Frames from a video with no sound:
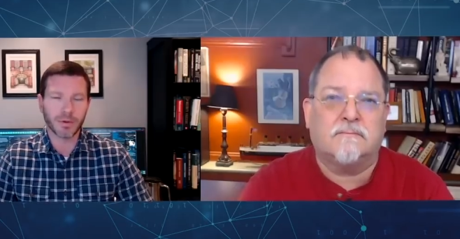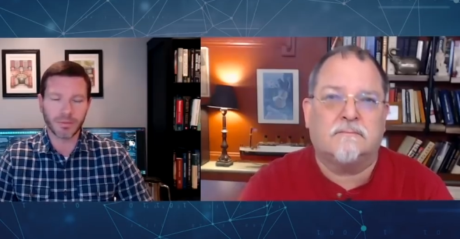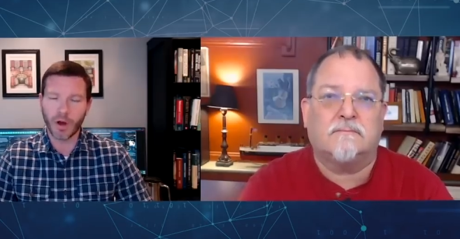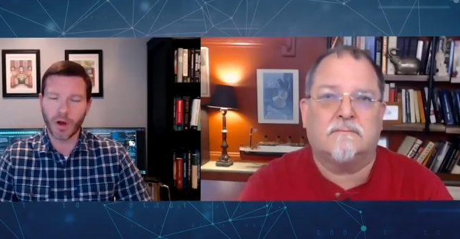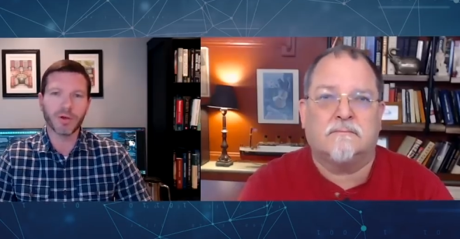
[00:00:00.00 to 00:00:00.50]
Speaker 1: are
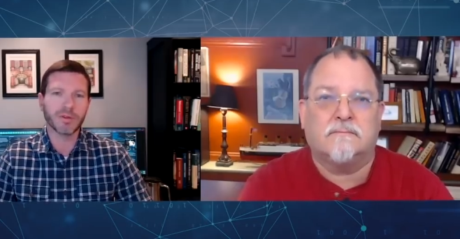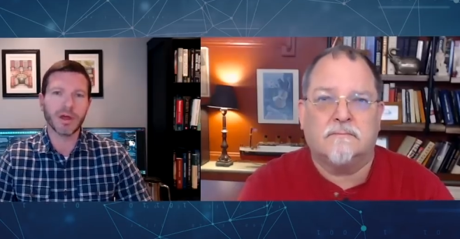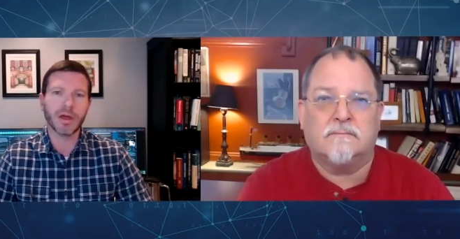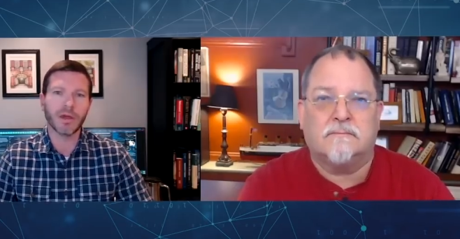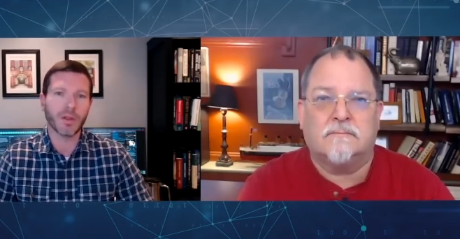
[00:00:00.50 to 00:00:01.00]
always in
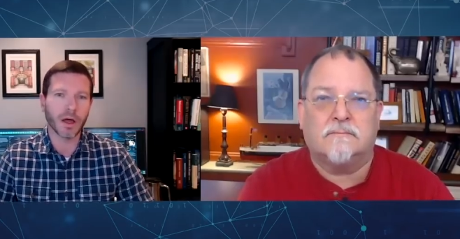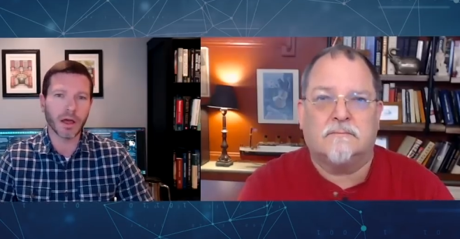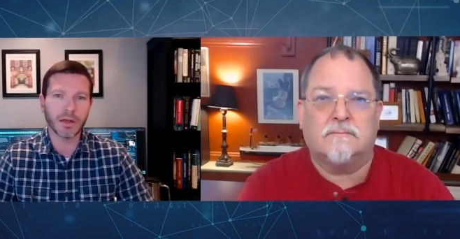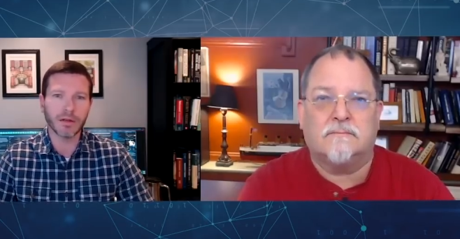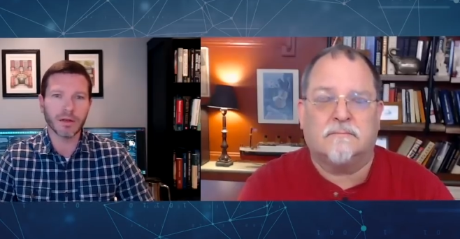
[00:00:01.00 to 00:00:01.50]
the
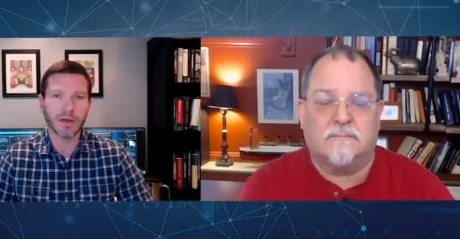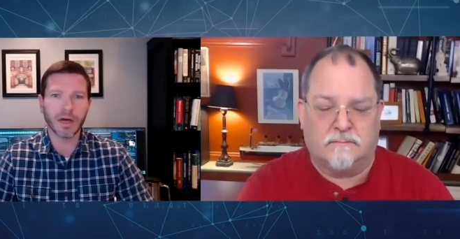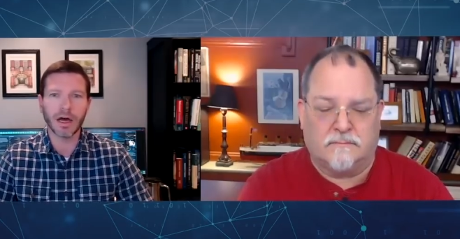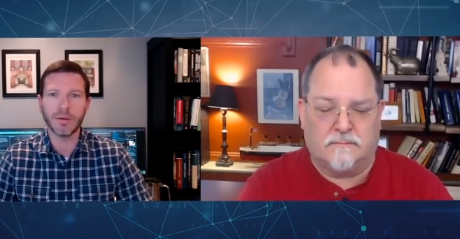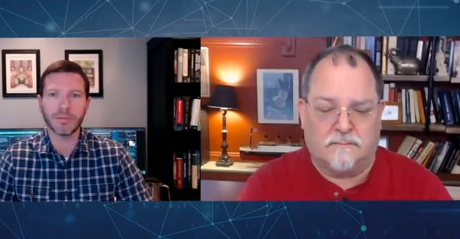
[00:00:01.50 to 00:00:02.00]
headline
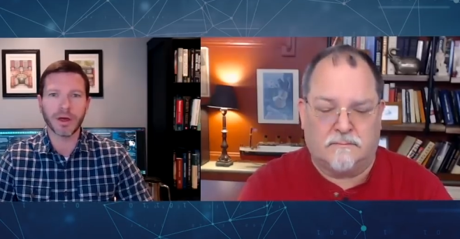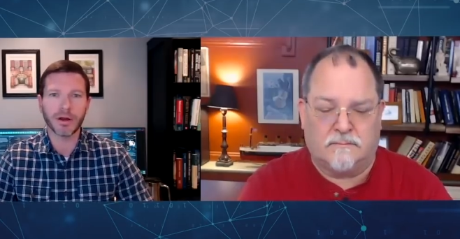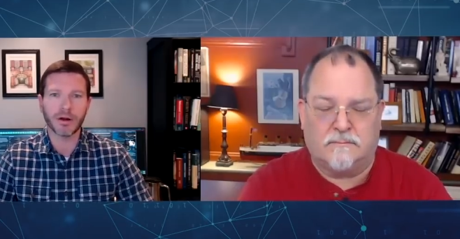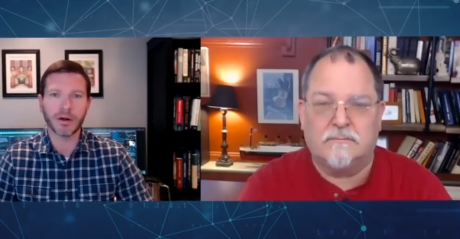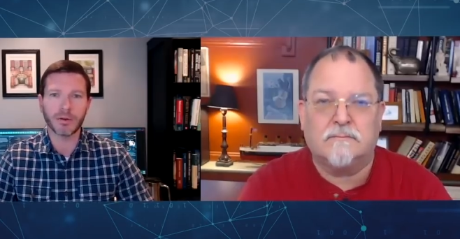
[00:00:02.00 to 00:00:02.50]
um,
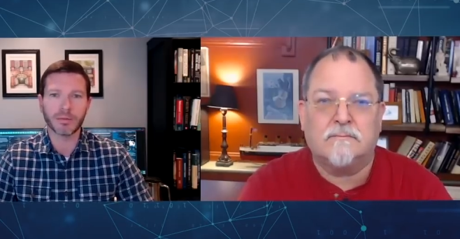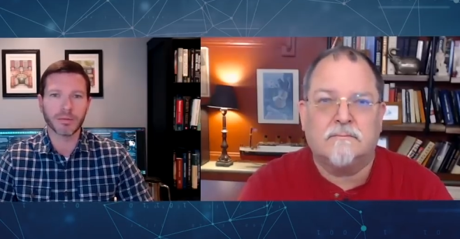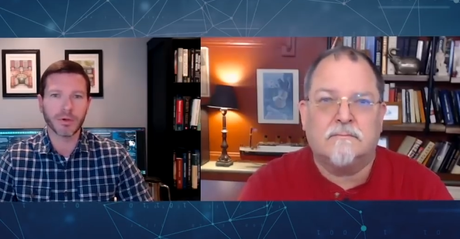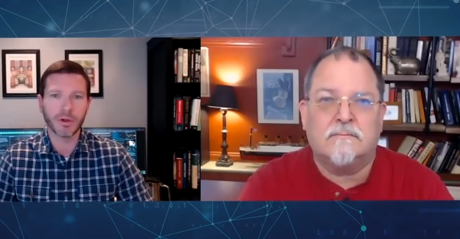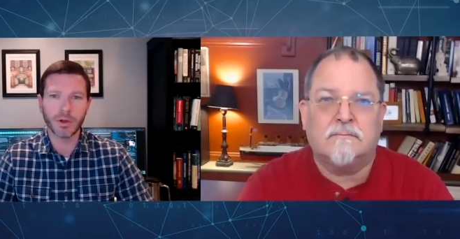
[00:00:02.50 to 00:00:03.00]
that are
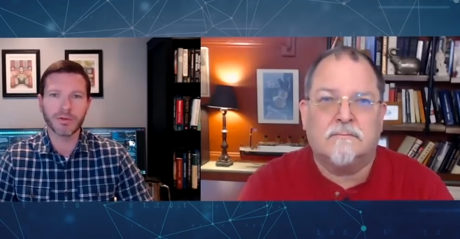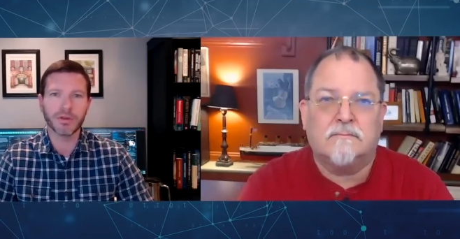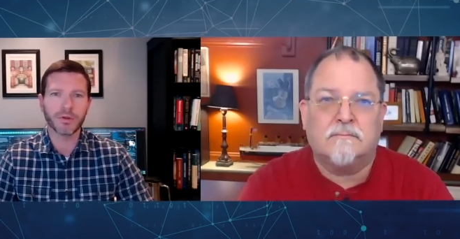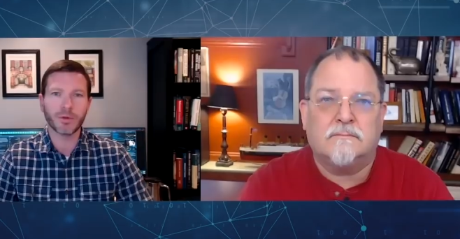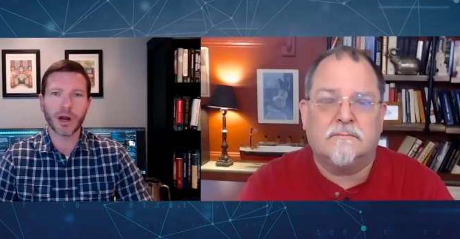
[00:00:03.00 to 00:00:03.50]
close to
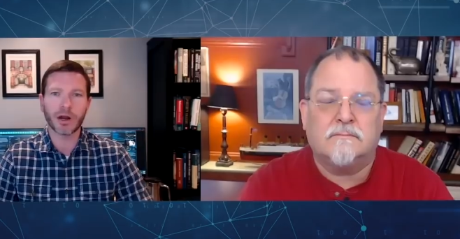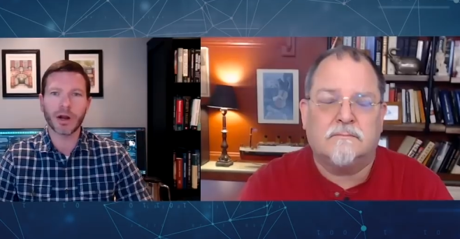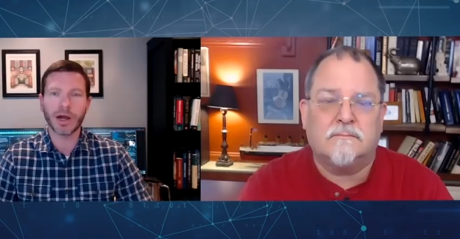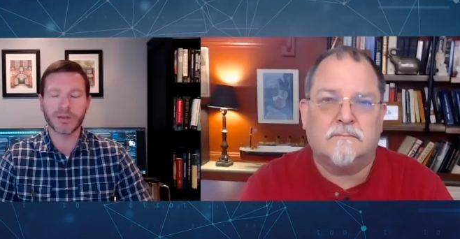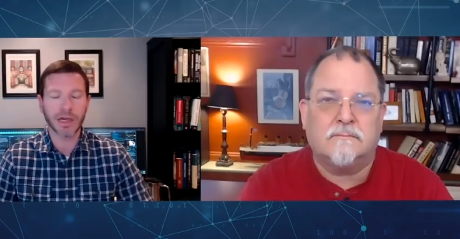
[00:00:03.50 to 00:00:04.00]
their prior
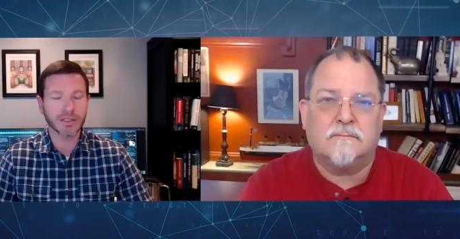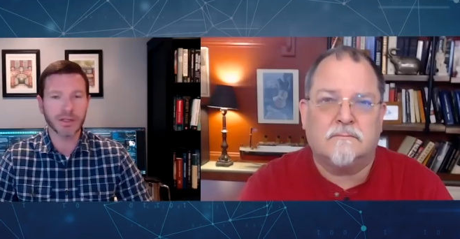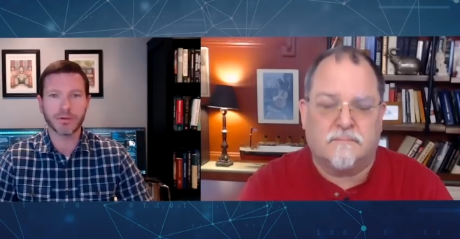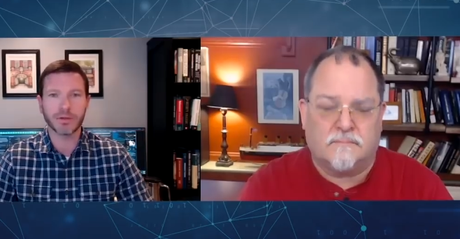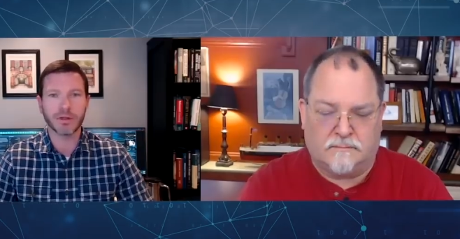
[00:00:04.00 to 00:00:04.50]
highs.
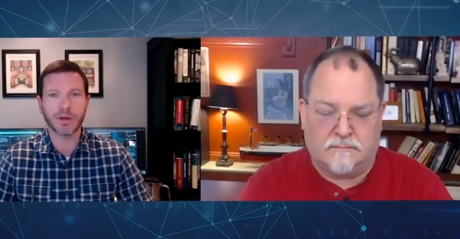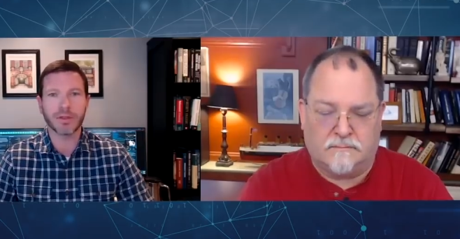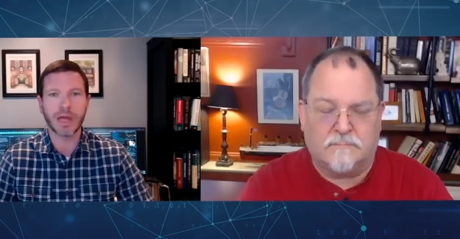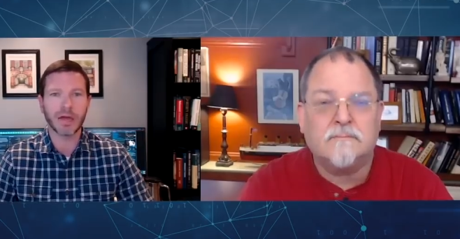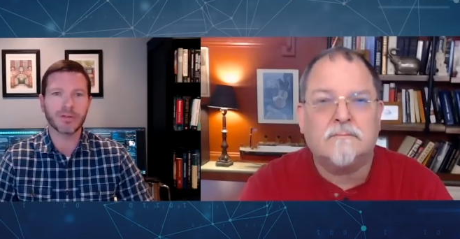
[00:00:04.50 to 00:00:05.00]
Actually, when you look at the
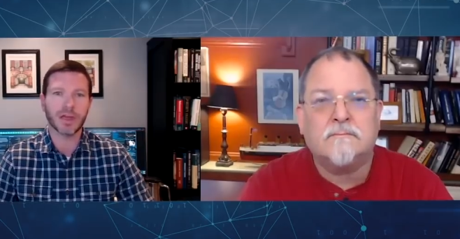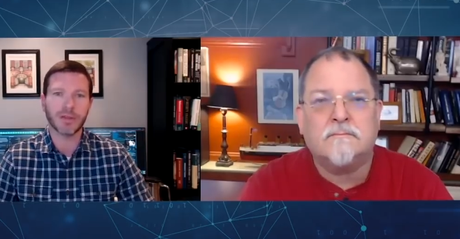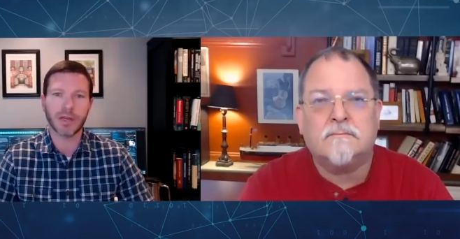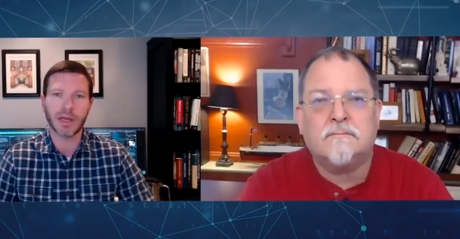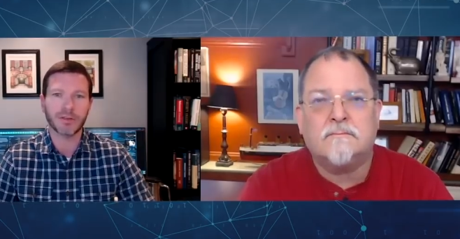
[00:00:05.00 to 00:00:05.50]
Nasdaq,
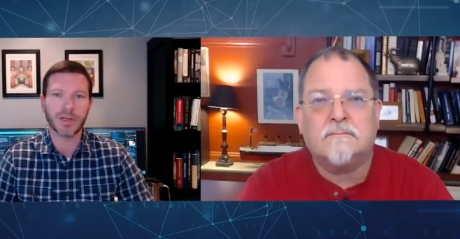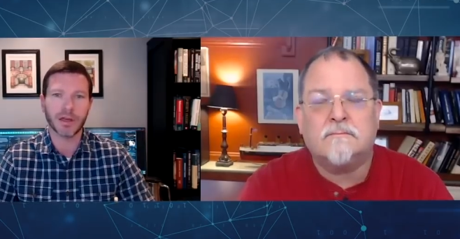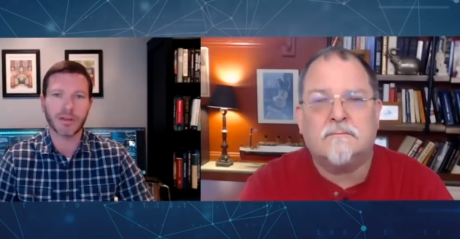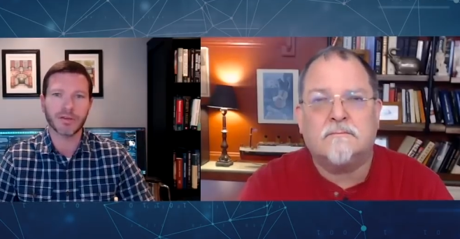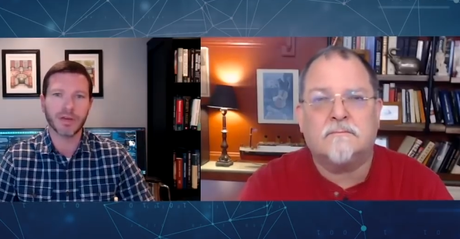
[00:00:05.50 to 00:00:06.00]
the
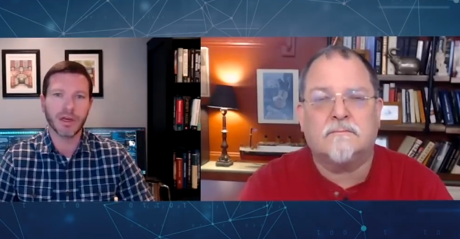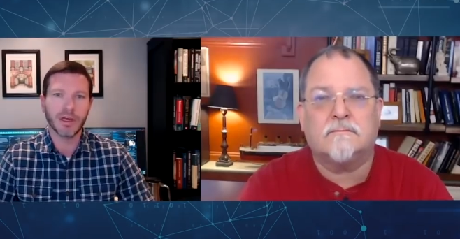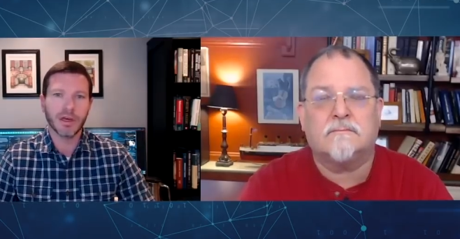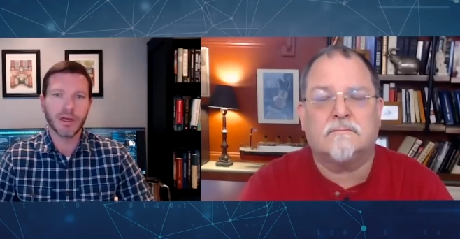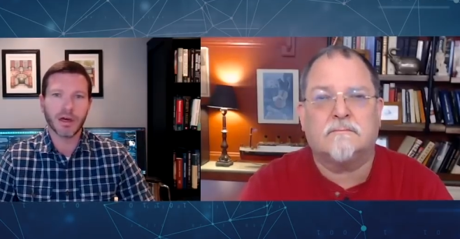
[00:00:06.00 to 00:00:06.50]
Nasdaq's
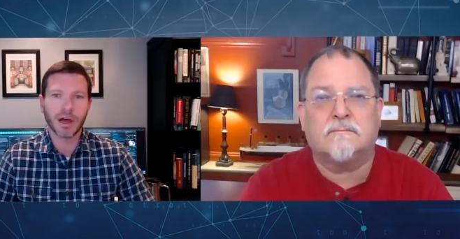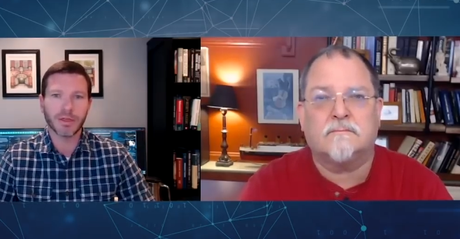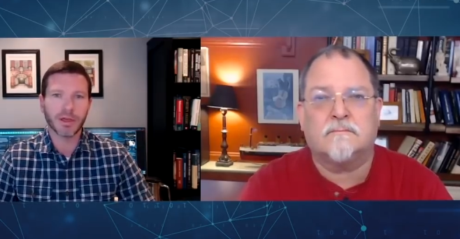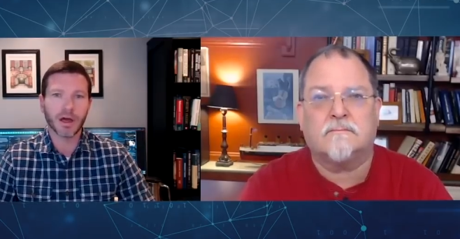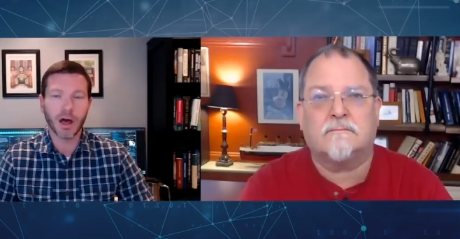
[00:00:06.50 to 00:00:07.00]
uh, I
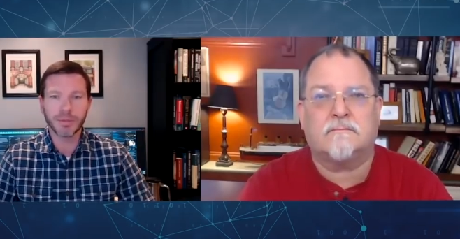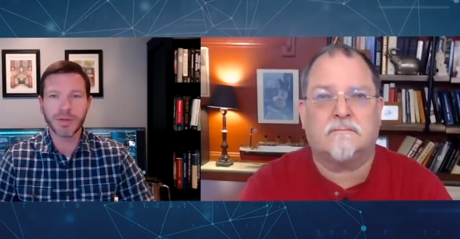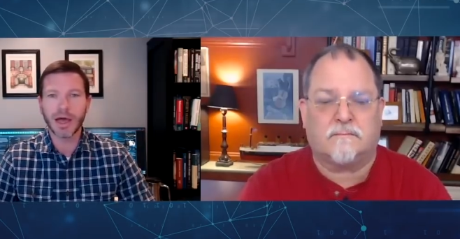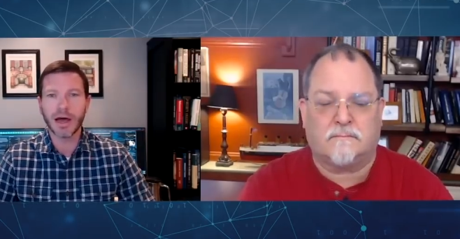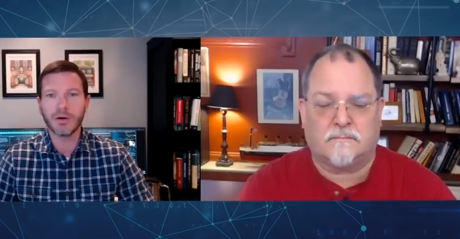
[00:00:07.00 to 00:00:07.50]
think up
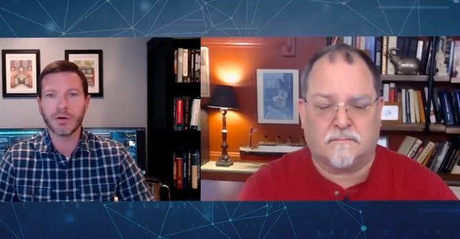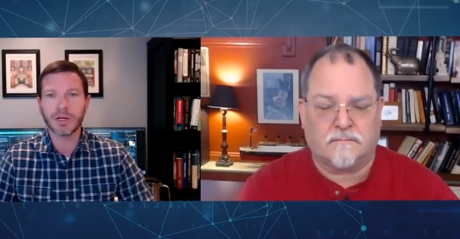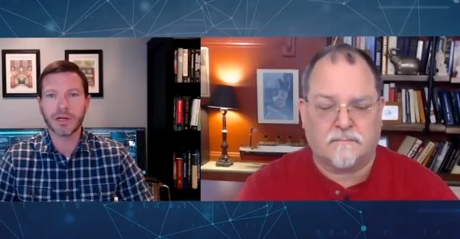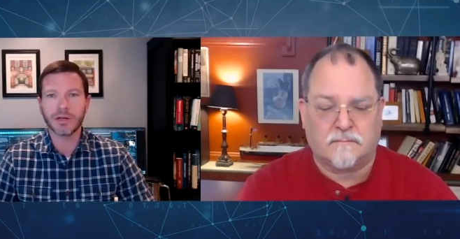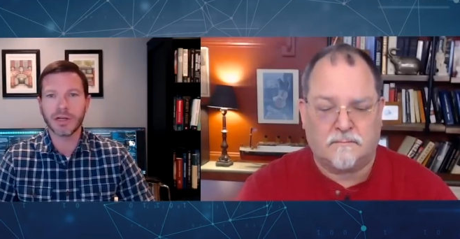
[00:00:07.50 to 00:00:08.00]
now
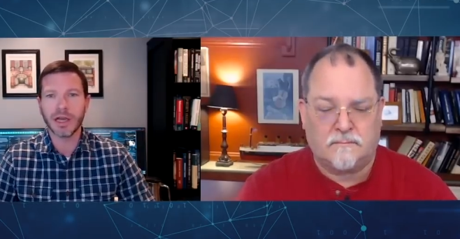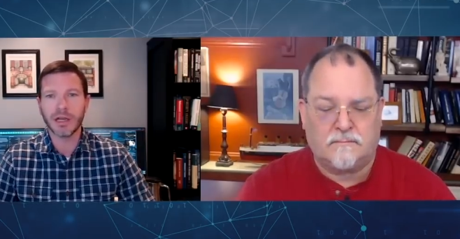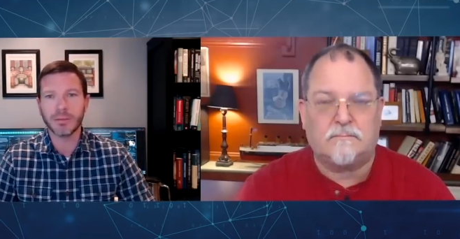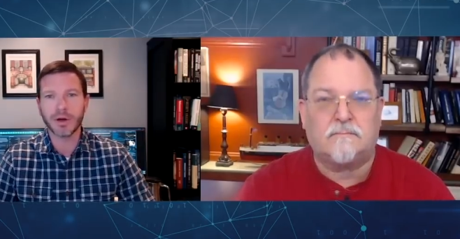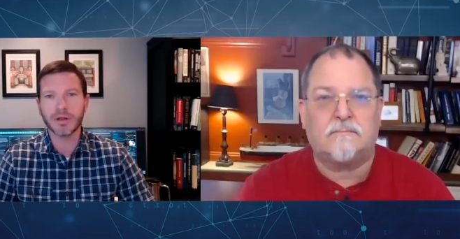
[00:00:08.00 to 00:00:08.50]
year to
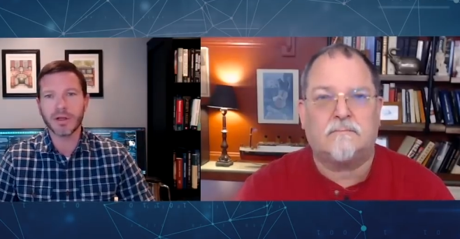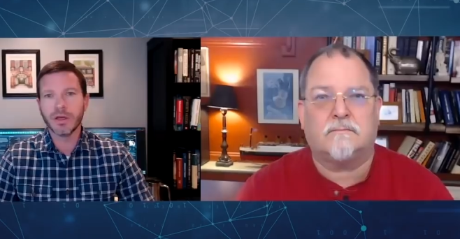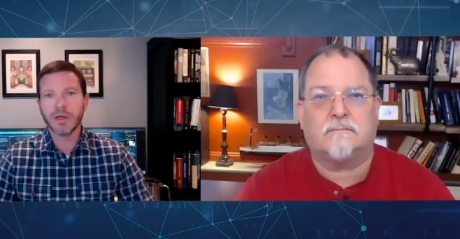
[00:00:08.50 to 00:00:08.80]
date, but